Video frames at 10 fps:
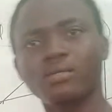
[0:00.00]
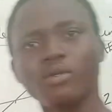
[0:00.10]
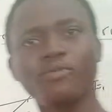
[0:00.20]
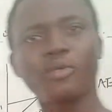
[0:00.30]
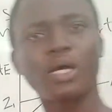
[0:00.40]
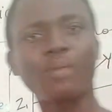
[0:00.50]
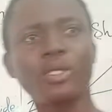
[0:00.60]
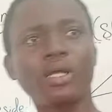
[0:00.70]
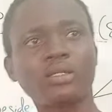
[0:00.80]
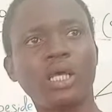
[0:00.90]
they really feel
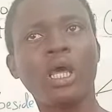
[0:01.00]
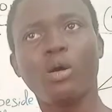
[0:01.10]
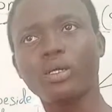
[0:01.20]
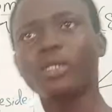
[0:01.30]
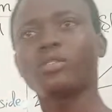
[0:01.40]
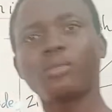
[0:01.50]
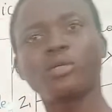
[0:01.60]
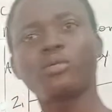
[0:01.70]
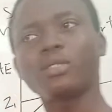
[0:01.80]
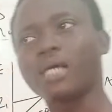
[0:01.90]
happy that okay, something
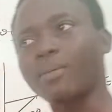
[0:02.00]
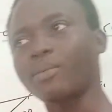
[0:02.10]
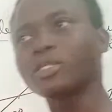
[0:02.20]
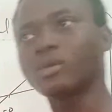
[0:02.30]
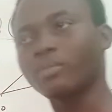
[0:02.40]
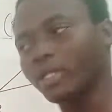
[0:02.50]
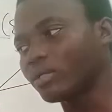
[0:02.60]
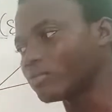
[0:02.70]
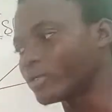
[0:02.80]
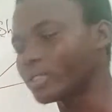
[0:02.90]
good is happening,
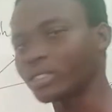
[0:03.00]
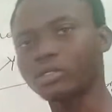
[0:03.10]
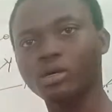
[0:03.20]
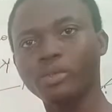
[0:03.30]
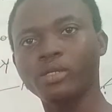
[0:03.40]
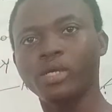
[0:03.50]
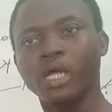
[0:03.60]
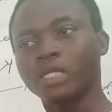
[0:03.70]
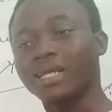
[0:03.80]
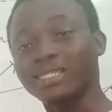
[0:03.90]
something great is coming,
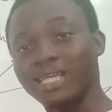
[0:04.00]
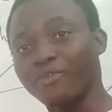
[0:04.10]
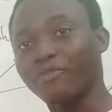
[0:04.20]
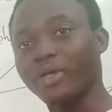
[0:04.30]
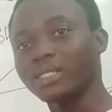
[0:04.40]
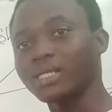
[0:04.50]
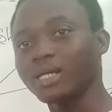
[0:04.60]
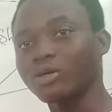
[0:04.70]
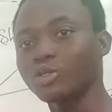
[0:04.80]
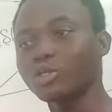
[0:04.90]
that affects their
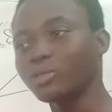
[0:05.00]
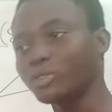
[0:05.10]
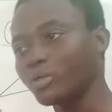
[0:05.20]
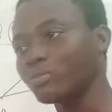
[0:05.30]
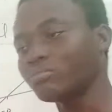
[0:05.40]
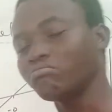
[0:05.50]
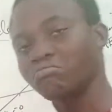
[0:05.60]
consumption.